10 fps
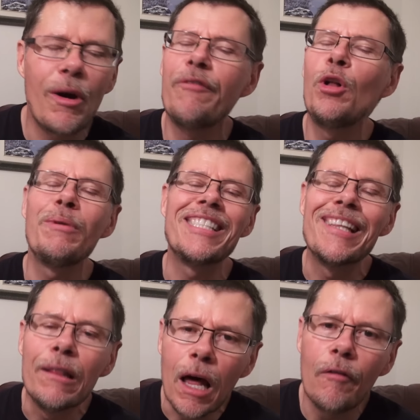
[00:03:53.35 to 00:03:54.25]
I've always
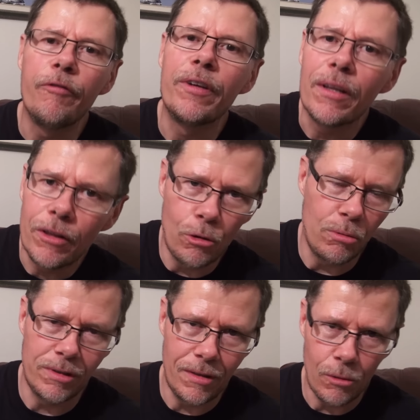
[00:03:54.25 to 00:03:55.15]
loved
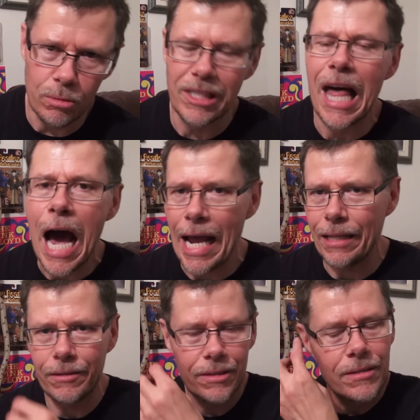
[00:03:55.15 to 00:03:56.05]
those
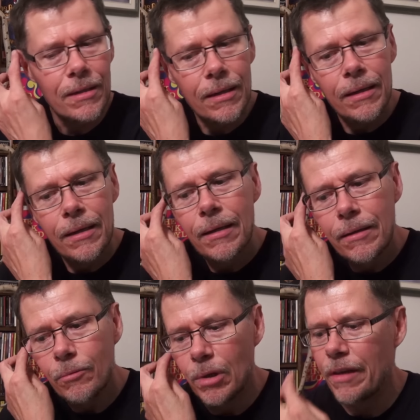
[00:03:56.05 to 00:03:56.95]
lines.
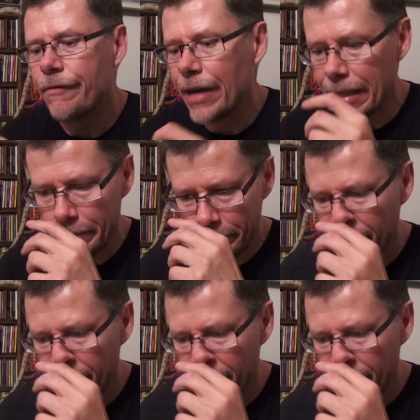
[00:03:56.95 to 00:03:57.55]
Really funny.